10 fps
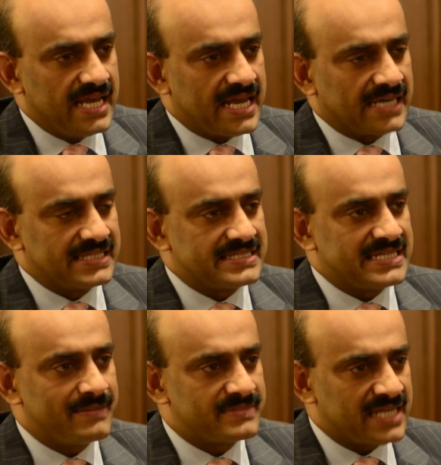and at the
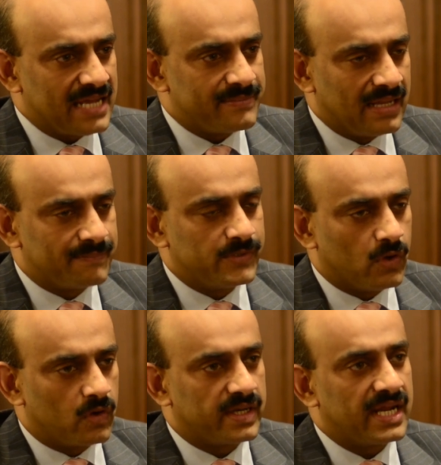same time help the
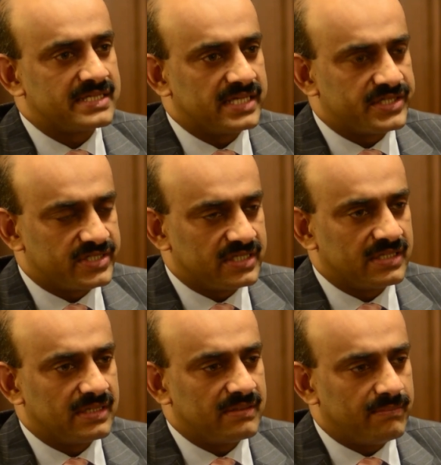organization
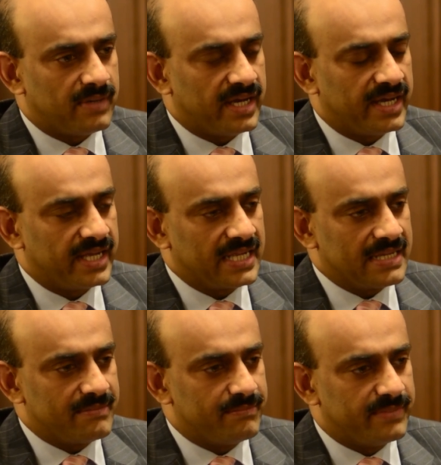by
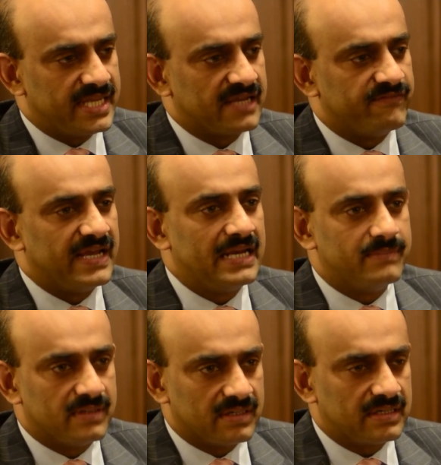being
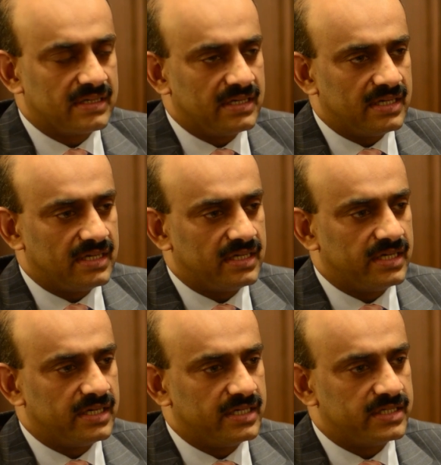available
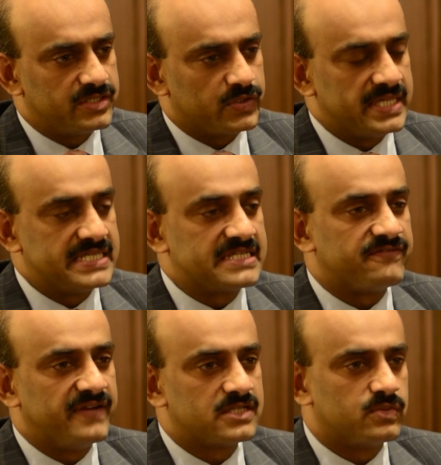to
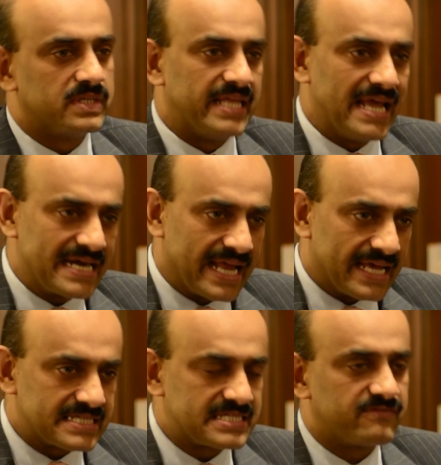interface with their
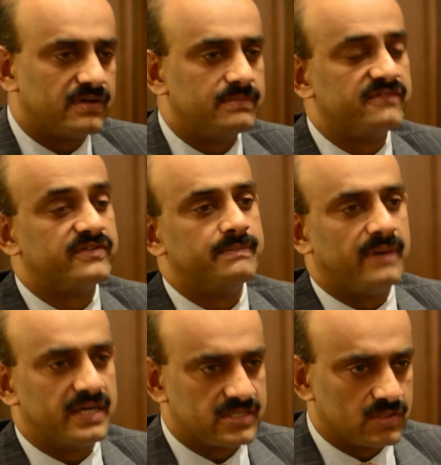guests from different
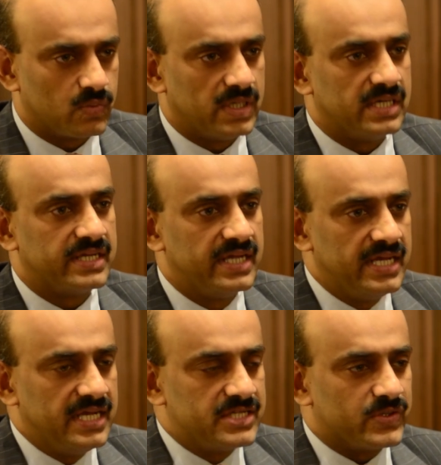parts of the world.
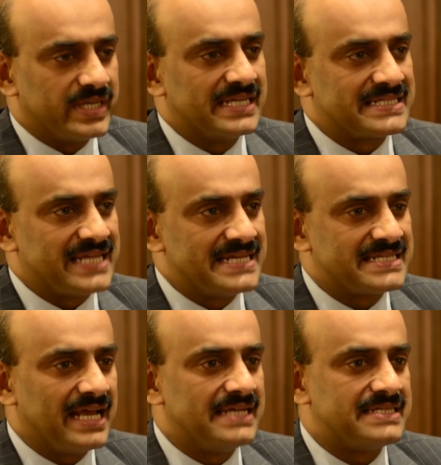So in a sense,
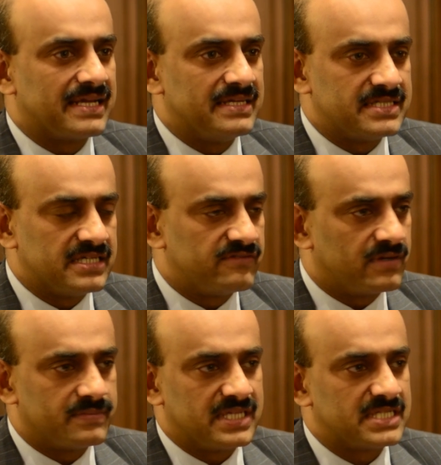an AIESEC intern
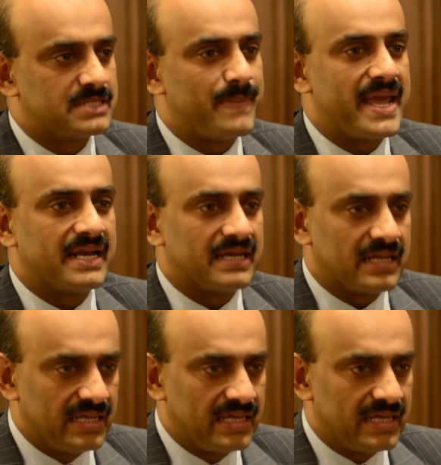from, say, Spain